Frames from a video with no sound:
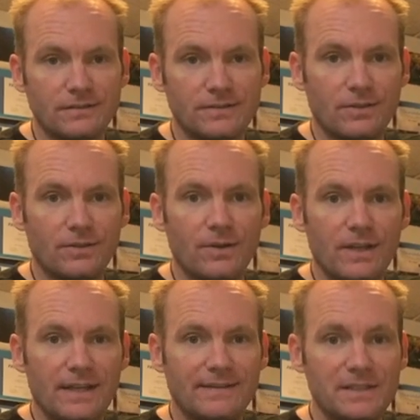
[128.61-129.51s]
So
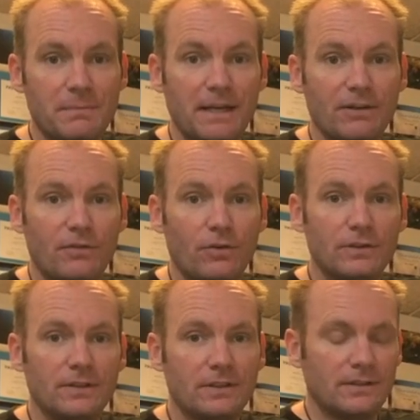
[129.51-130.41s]
this
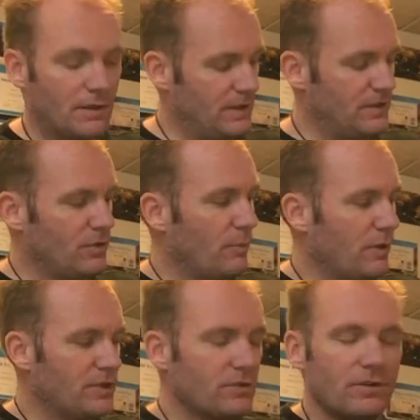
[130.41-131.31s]
manifold, now there's no
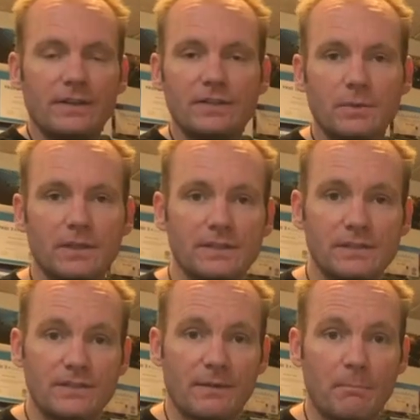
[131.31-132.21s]
pressure on this one because
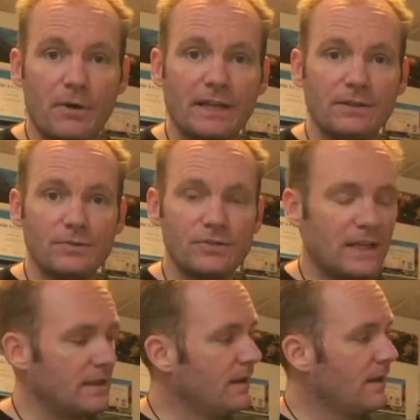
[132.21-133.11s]
it's a brand new
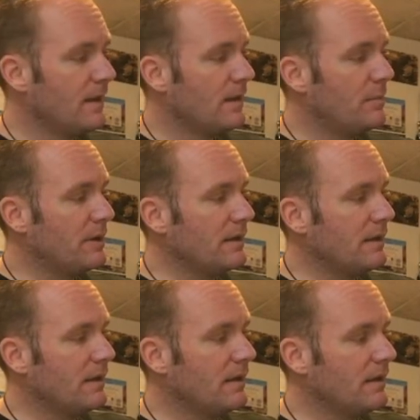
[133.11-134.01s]
set,
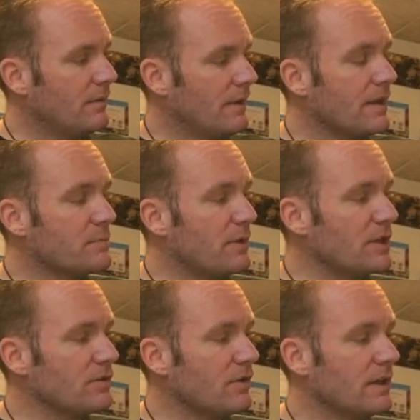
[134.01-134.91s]
but when there's
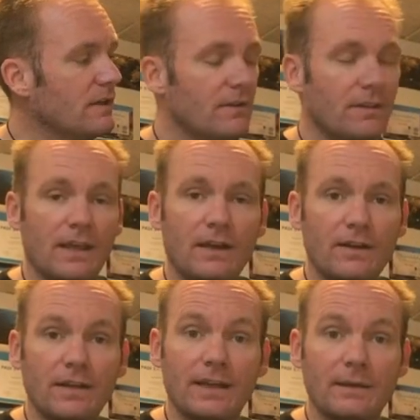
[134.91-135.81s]
pressure or even there,
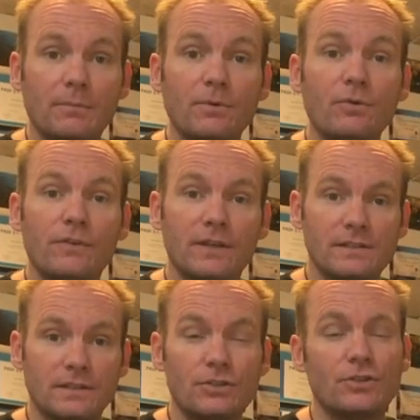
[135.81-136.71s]
you can move this,
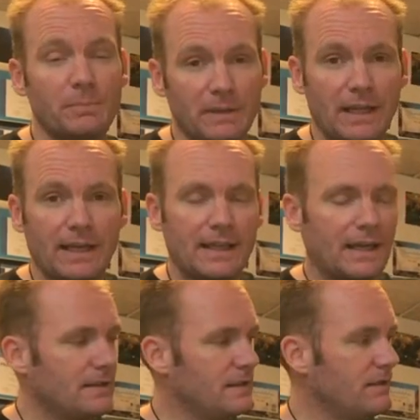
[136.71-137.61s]
and it should be like
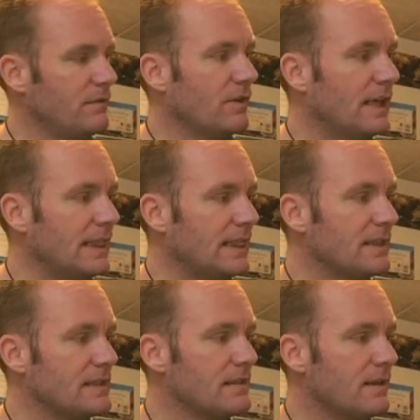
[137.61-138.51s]
that, because if you hit
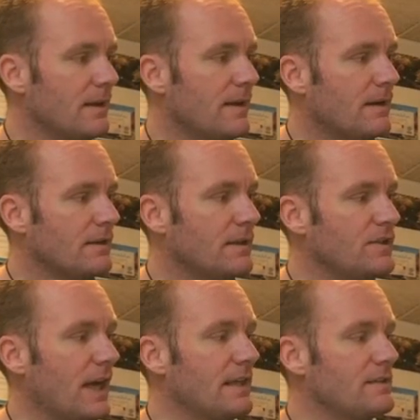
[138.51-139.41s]
this, the
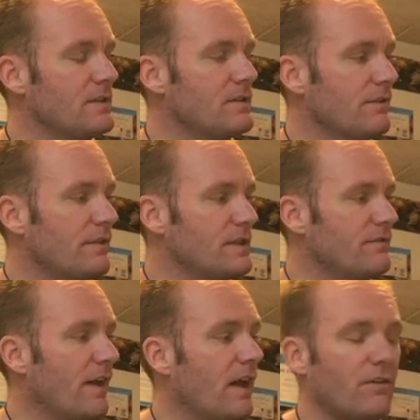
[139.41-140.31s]
chances of this
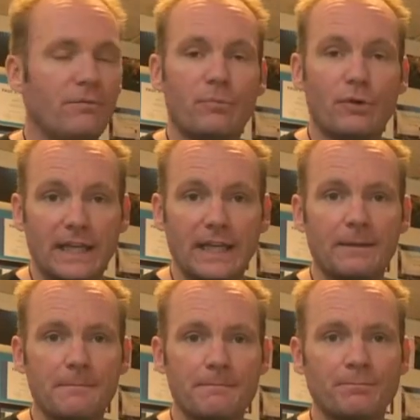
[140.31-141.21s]
valve
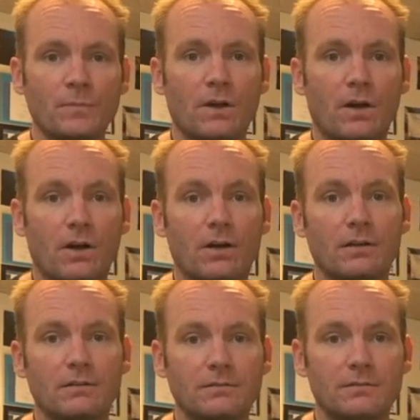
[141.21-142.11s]
breaking
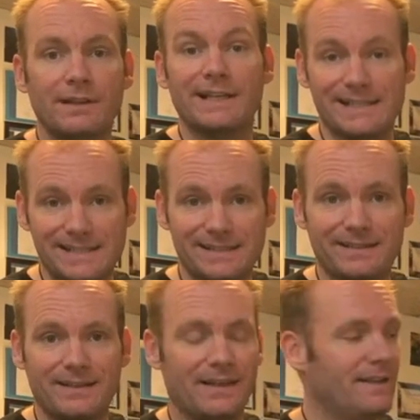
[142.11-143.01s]
are less.
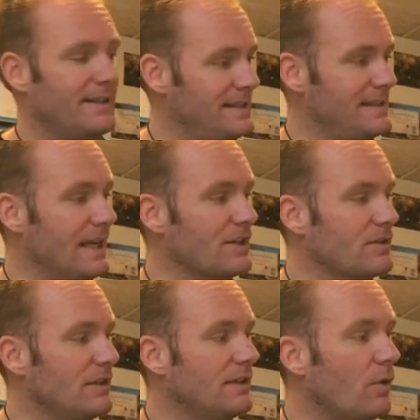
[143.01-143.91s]
And this is
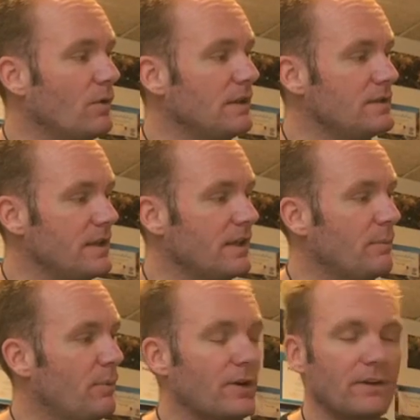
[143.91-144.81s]
actually the only single
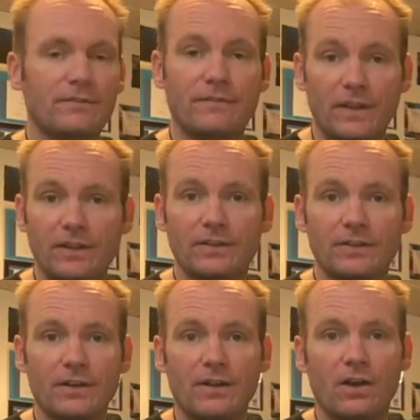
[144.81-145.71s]
point
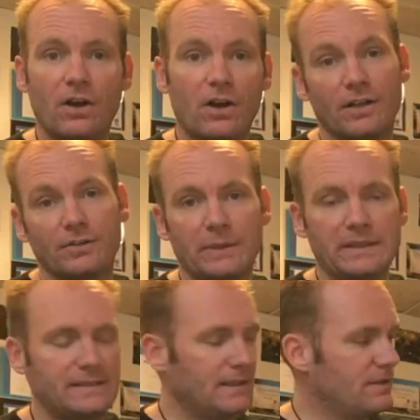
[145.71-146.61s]
failure on a
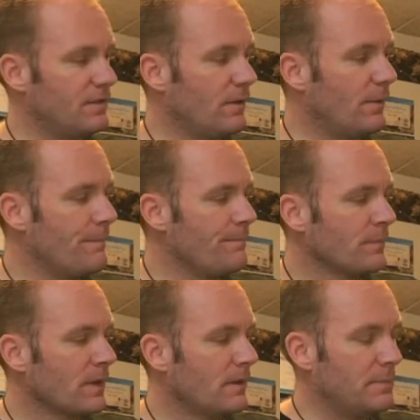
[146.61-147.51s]
twin set. So
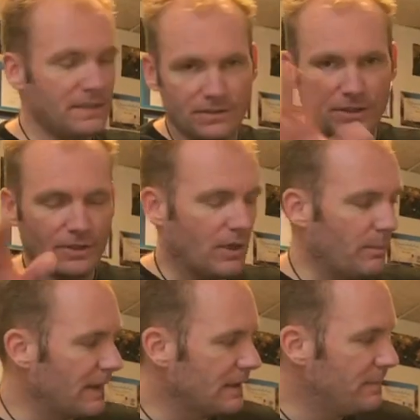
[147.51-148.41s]
that's another
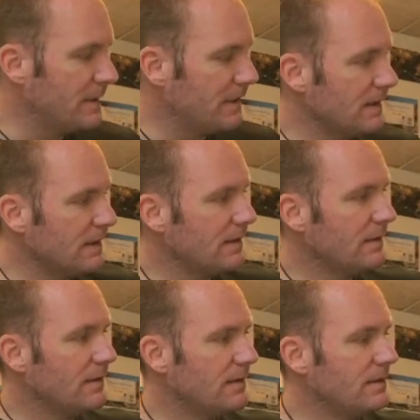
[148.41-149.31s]
topic, but
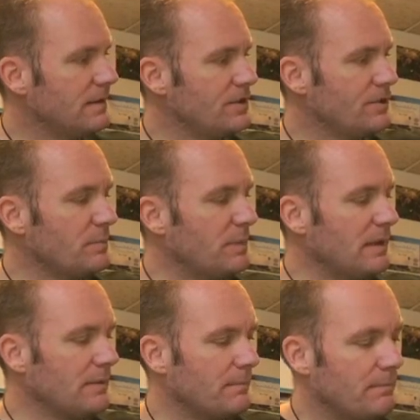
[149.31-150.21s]
this should
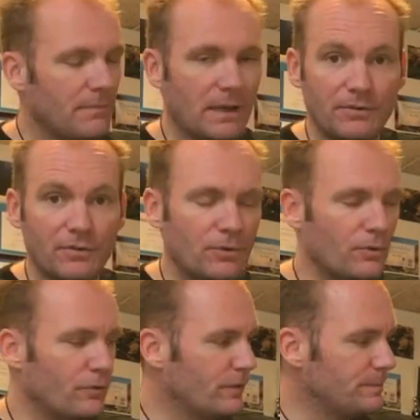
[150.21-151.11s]
be able to
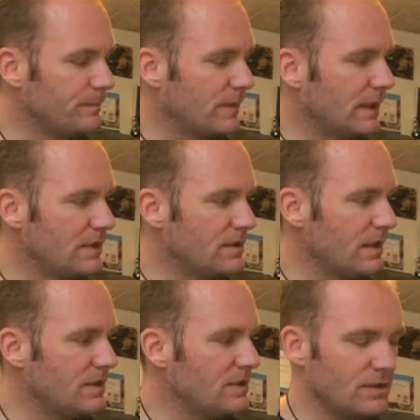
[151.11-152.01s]
move.
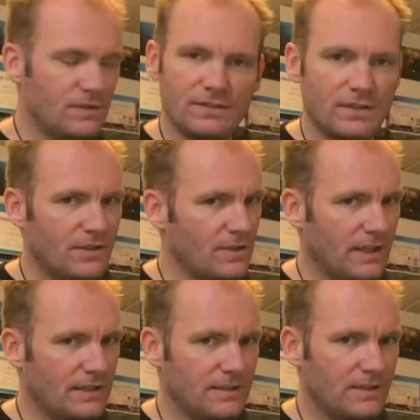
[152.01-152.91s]
It's just as
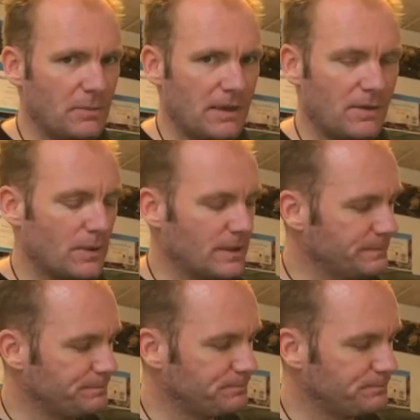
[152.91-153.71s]
airtight, no matter what.